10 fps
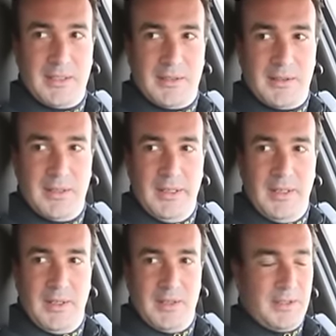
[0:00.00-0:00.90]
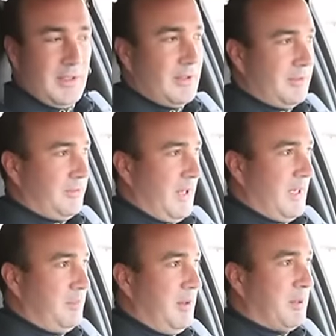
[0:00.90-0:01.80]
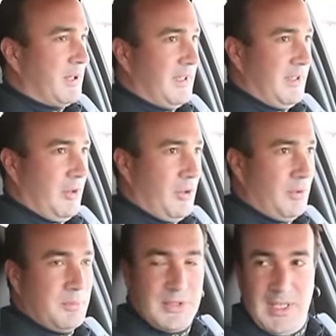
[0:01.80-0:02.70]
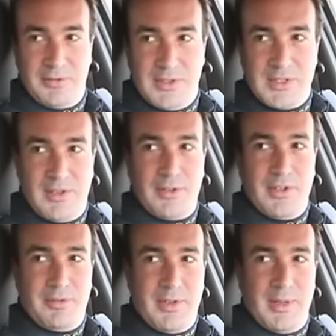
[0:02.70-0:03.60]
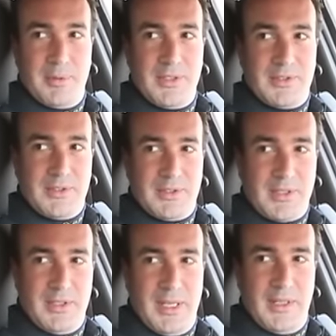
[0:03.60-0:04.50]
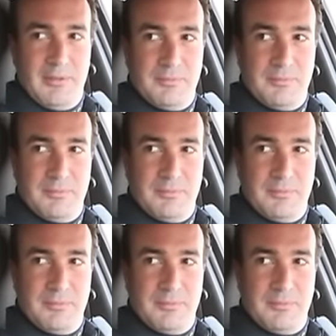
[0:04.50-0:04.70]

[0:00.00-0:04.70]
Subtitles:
And, you know, if people can go home safe and sound to their families, it's a good day.